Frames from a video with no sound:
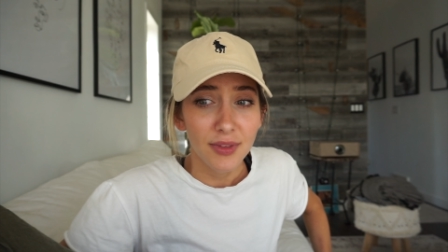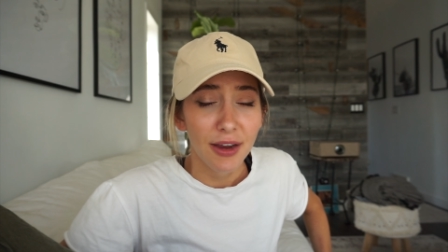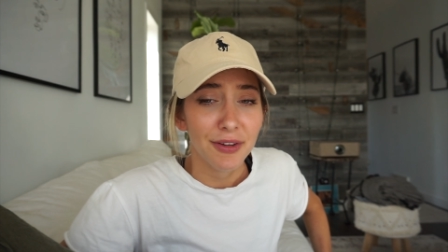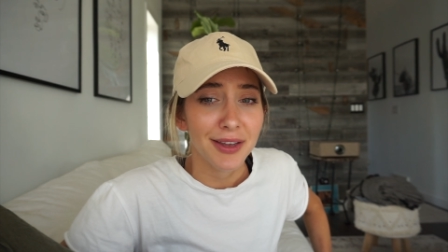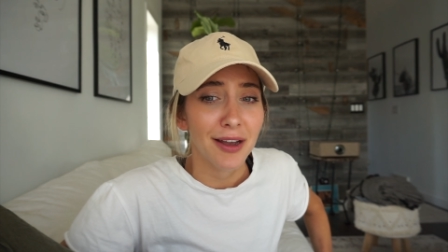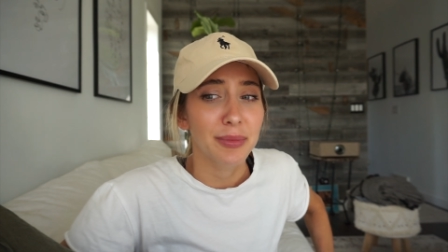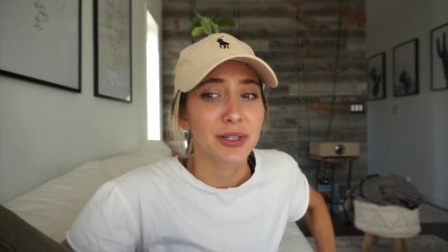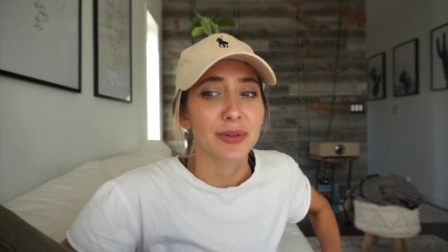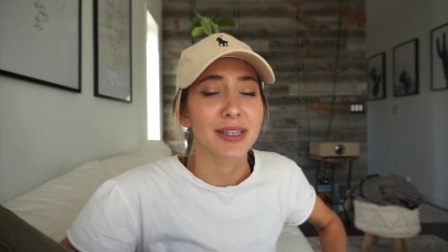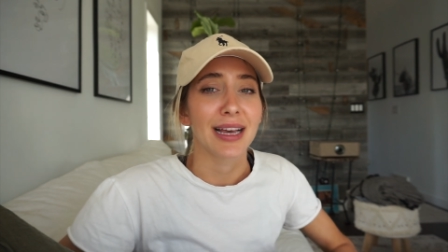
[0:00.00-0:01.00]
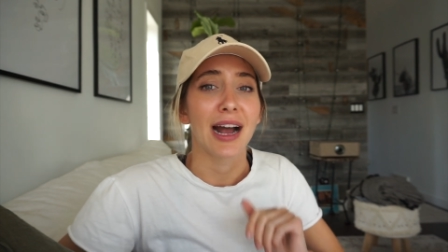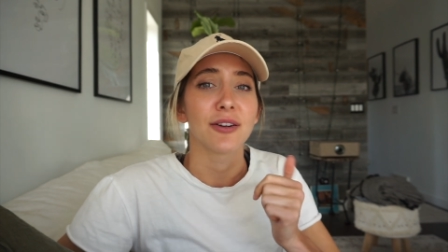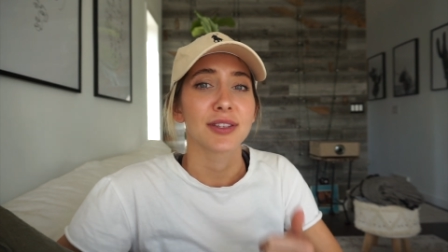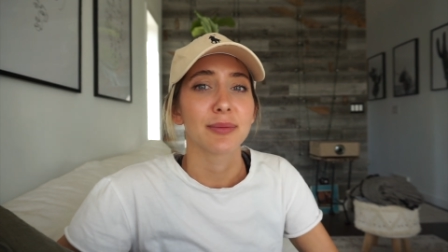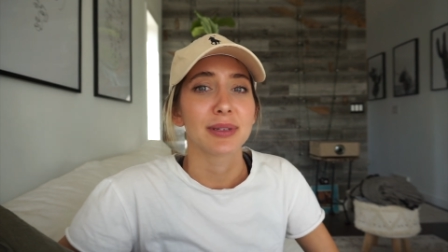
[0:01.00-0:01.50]
everything I've been doing, the
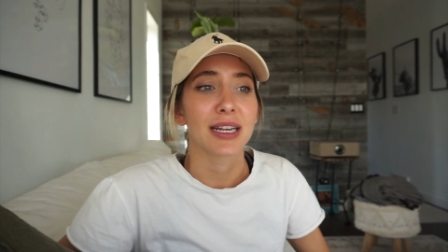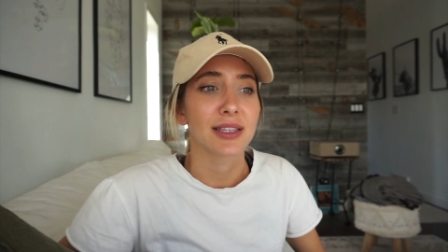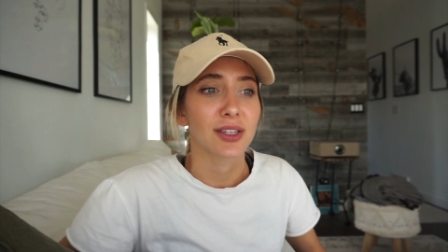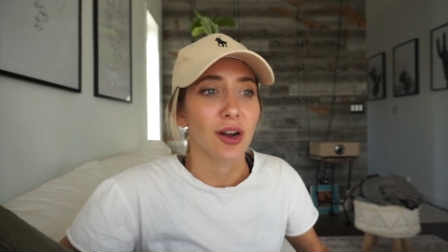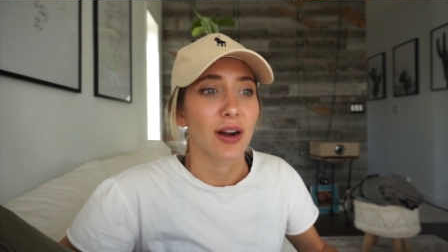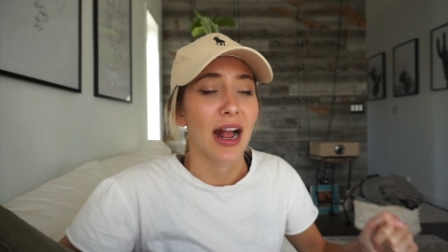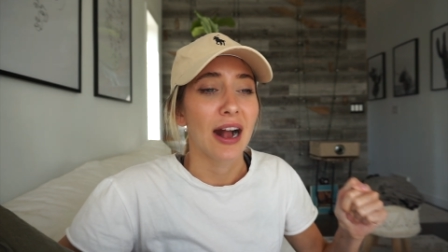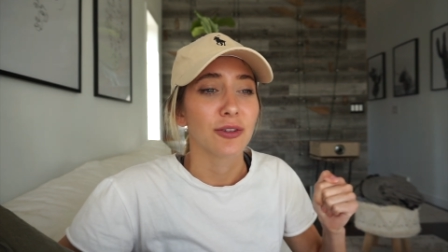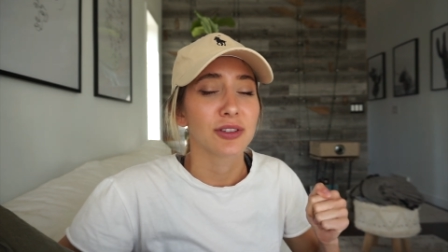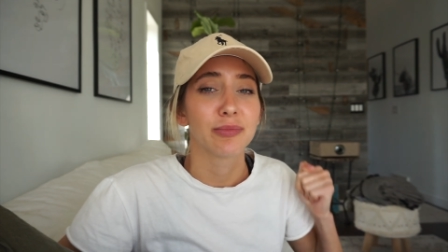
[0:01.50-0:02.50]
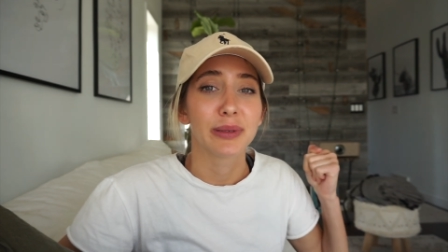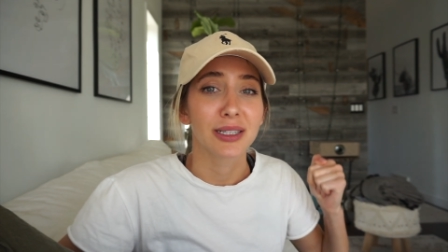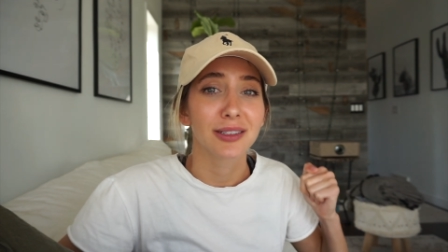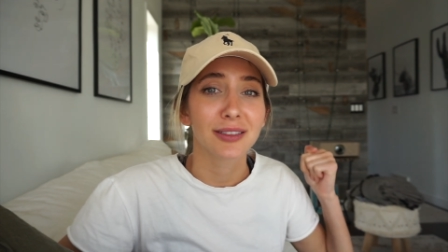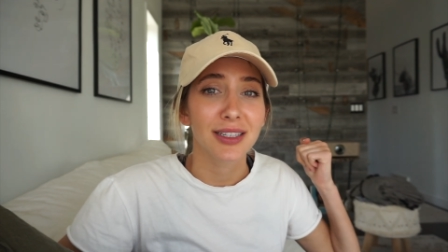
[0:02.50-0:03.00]
house updates. Our house
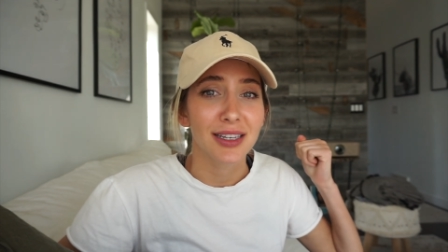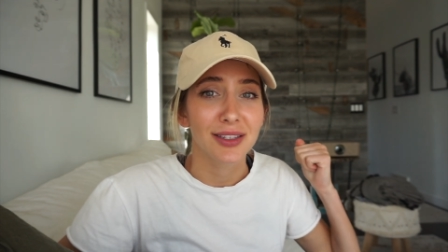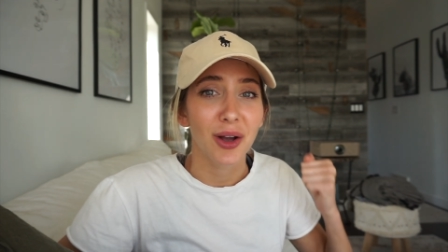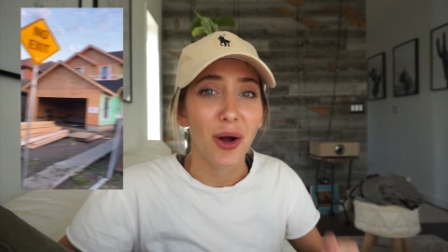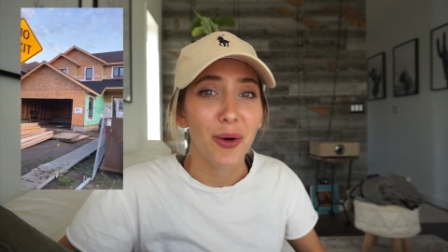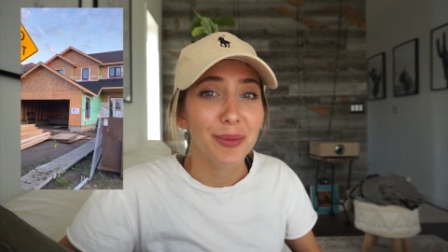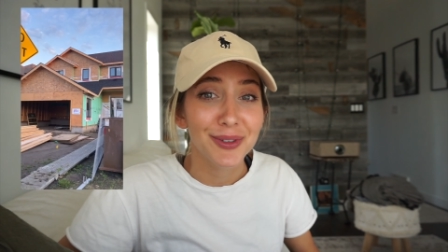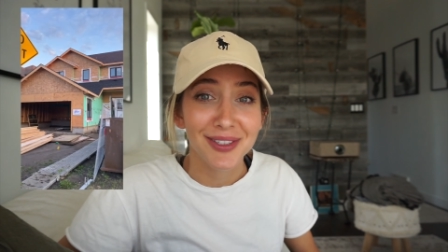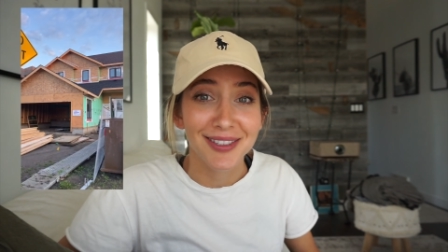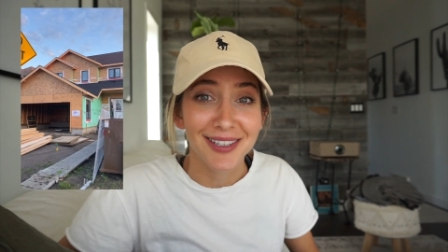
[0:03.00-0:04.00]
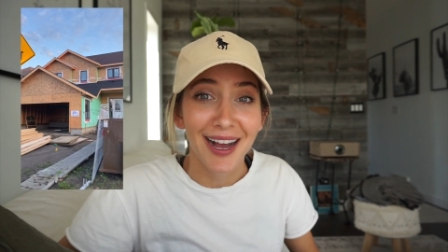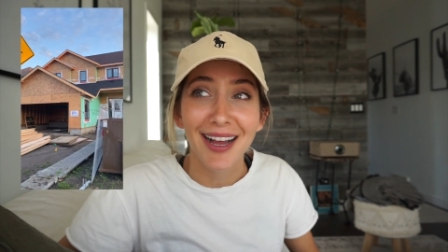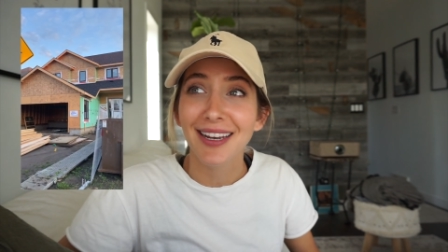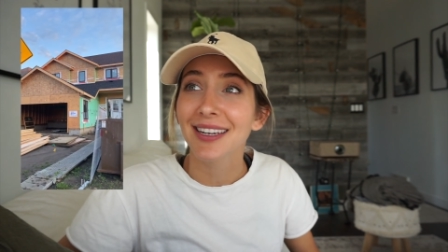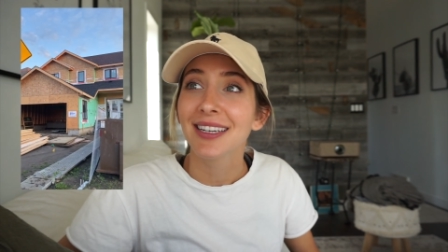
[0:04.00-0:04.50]
build is almost
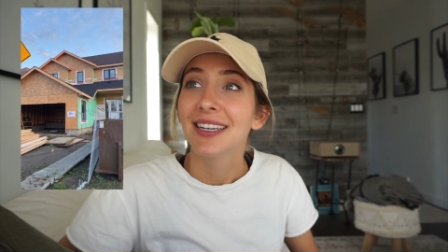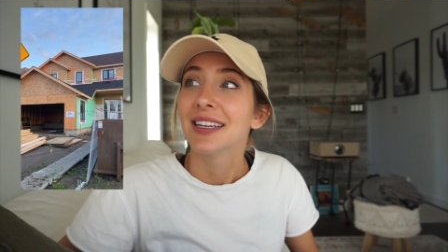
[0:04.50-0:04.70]
done.